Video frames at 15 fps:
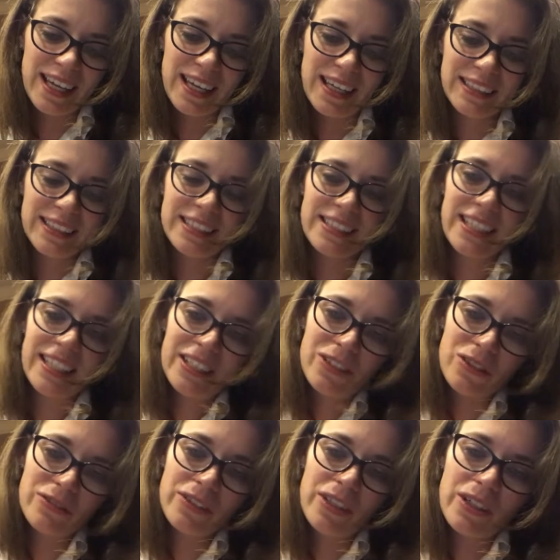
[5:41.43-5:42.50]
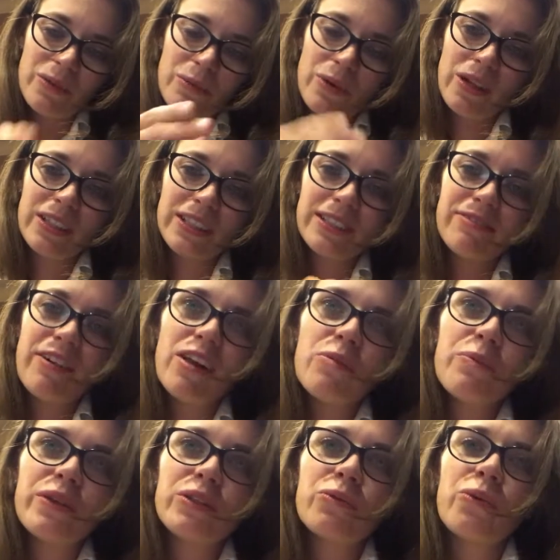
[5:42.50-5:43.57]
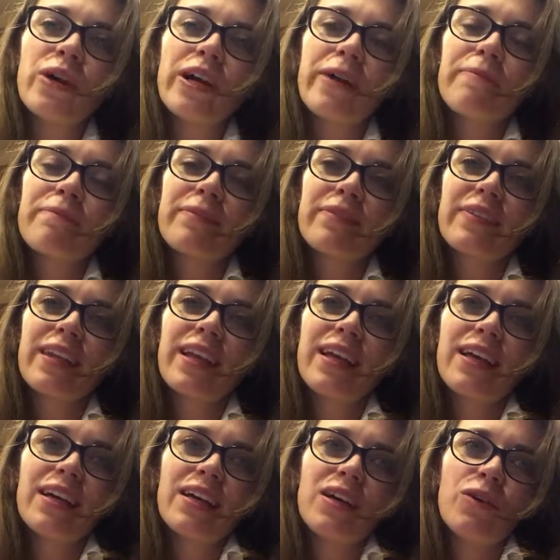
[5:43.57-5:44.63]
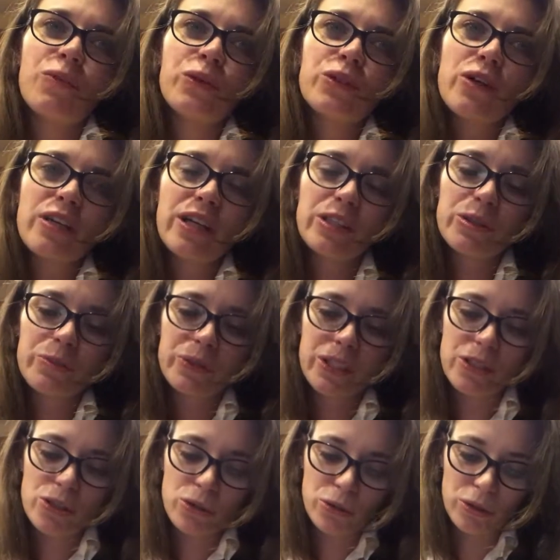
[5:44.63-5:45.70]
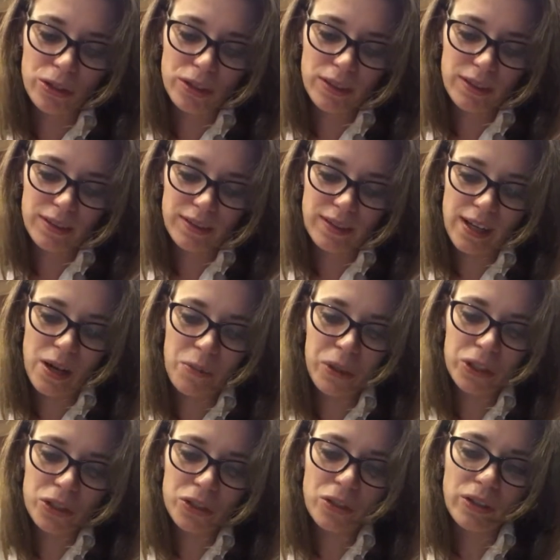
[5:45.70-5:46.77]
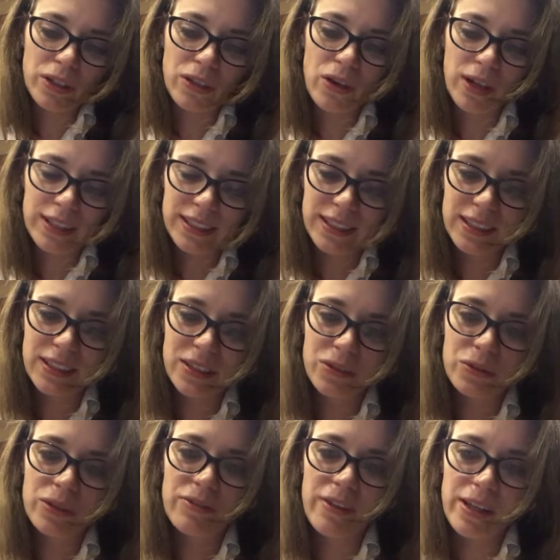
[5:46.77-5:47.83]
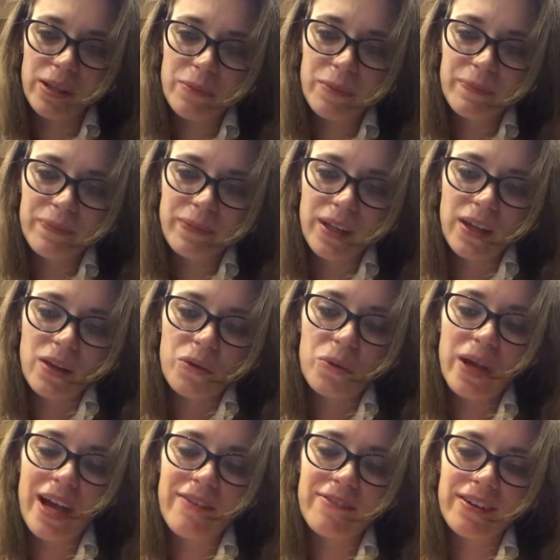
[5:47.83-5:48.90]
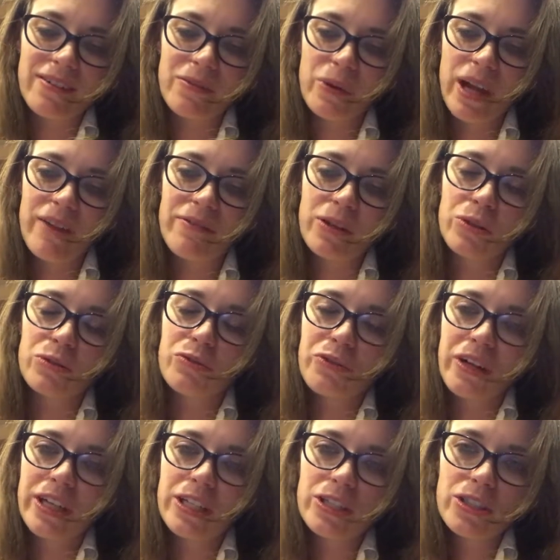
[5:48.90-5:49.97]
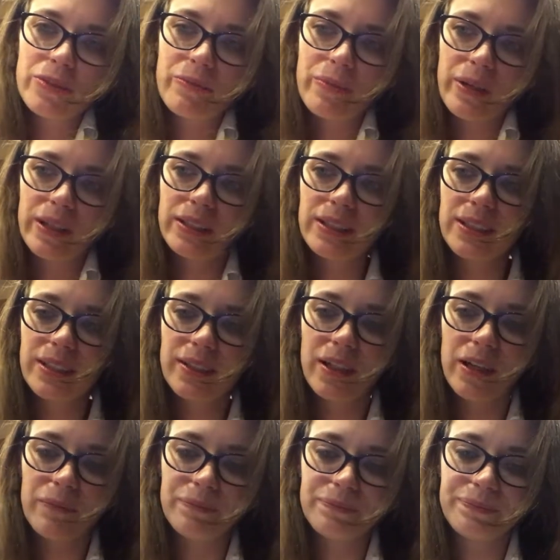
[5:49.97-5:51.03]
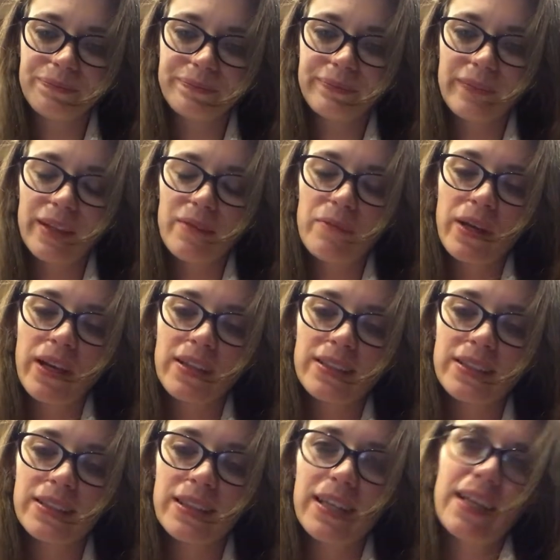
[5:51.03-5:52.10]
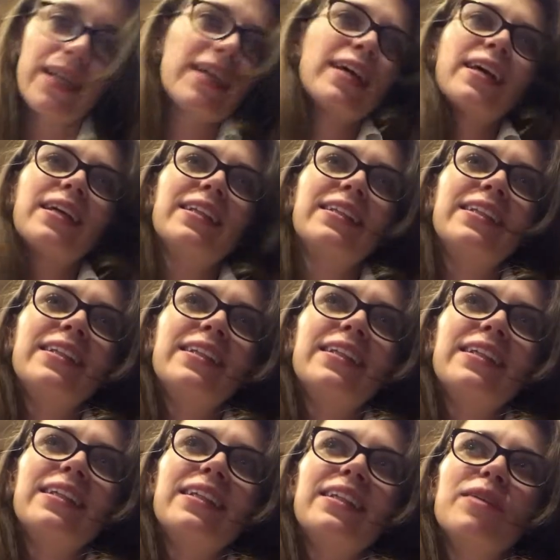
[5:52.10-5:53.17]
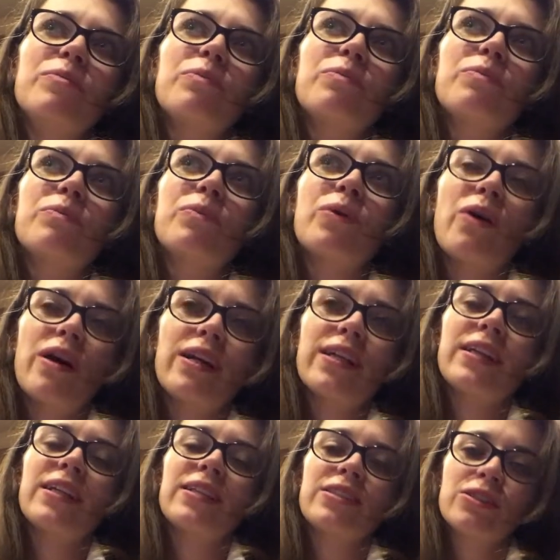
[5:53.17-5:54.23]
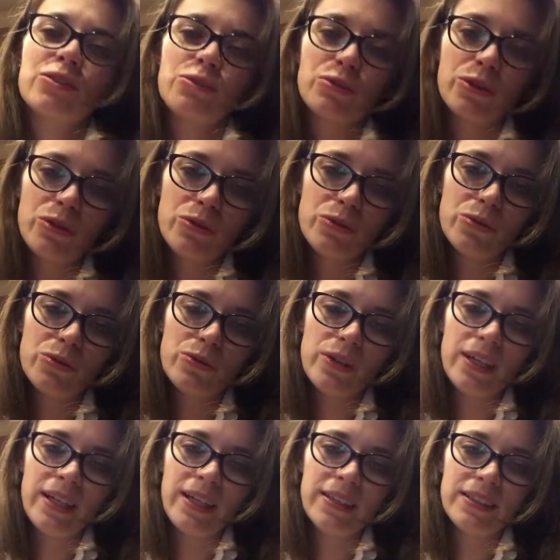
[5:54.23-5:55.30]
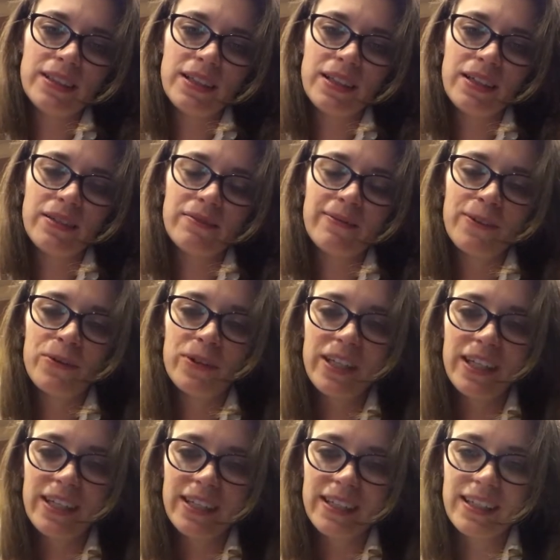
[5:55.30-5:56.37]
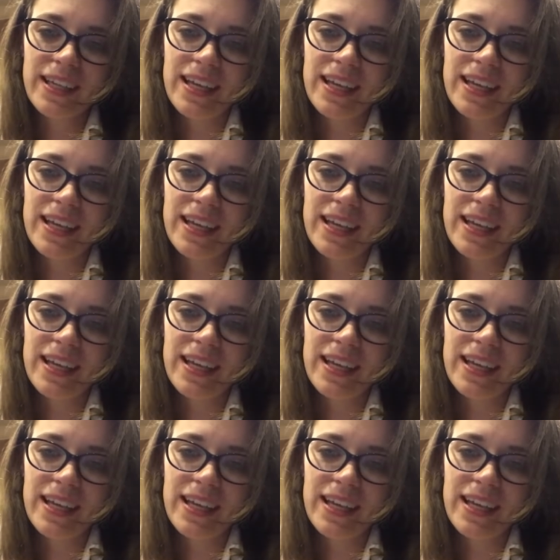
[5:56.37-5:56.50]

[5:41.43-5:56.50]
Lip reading: at the stage of our product development where we're not 100% sure how much it's going to cost us to develop. We have a good range, but because the product is so new and unique,